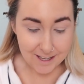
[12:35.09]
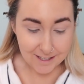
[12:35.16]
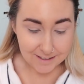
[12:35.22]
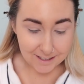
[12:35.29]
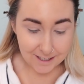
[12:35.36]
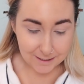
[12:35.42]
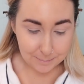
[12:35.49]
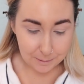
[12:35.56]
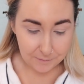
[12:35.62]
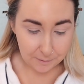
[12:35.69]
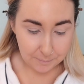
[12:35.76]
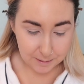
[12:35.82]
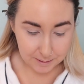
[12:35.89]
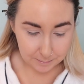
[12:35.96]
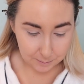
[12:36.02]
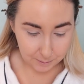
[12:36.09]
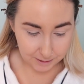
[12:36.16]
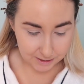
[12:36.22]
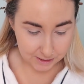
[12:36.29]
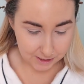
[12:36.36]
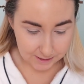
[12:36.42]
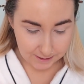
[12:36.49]
So let's move on with some
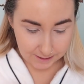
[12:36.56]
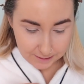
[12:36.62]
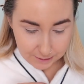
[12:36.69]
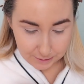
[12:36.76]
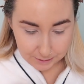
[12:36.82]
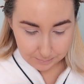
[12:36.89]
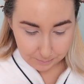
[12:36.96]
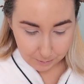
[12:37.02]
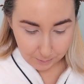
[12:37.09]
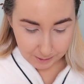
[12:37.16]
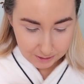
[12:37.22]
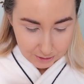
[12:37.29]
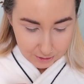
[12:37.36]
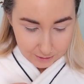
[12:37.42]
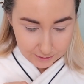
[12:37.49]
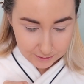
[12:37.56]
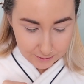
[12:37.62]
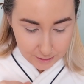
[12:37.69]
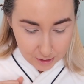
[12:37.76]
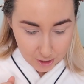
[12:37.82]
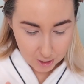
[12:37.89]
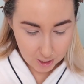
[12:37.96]
questions. Let's do some more questions.